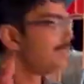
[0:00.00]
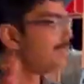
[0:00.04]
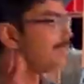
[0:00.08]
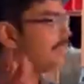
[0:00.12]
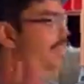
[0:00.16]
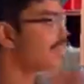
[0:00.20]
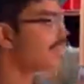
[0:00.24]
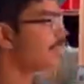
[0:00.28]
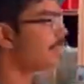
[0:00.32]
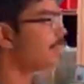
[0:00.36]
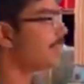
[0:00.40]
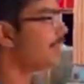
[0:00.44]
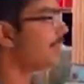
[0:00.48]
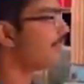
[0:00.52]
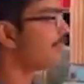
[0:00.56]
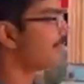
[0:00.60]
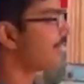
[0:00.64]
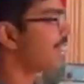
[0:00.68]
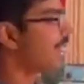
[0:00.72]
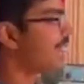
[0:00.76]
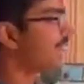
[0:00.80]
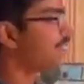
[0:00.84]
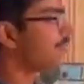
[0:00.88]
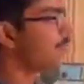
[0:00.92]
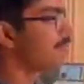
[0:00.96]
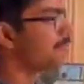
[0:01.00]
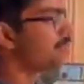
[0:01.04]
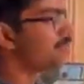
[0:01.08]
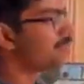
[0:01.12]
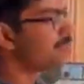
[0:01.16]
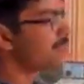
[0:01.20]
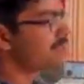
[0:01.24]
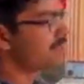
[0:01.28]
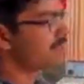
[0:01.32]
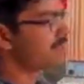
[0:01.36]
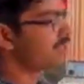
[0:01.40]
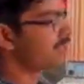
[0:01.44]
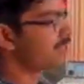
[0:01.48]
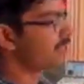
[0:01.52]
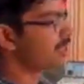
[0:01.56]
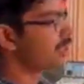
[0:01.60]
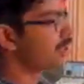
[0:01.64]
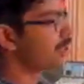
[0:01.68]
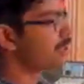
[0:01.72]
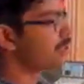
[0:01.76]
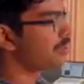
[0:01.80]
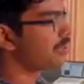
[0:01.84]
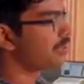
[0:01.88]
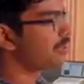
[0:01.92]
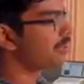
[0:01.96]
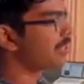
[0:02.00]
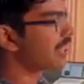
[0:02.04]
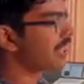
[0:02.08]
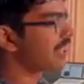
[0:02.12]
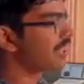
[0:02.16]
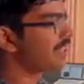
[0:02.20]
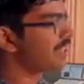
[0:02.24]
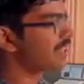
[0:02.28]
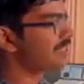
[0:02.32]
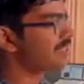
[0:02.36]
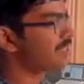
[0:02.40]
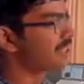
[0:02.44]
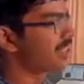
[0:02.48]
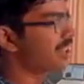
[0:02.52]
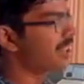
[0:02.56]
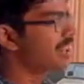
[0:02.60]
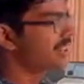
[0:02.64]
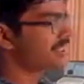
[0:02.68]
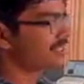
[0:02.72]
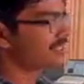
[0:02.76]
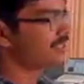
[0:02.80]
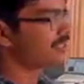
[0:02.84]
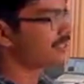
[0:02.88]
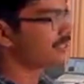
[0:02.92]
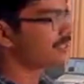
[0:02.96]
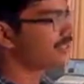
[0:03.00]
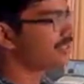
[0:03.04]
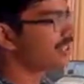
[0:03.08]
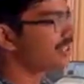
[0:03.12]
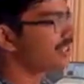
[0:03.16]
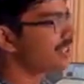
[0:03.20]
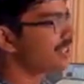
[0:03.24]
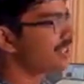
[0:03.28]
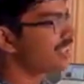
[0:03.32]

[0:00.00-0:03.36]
filled with like boots, so you can talk to